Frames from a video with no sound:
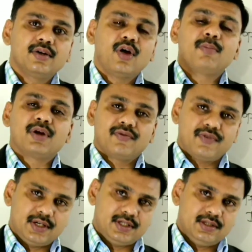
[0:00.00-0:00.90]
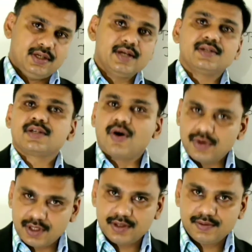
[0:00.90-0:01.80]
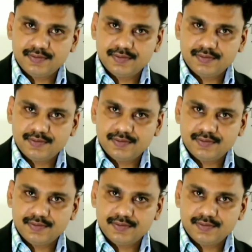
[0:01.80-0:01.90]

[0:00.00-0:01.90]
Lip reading: Doppler effect in sound.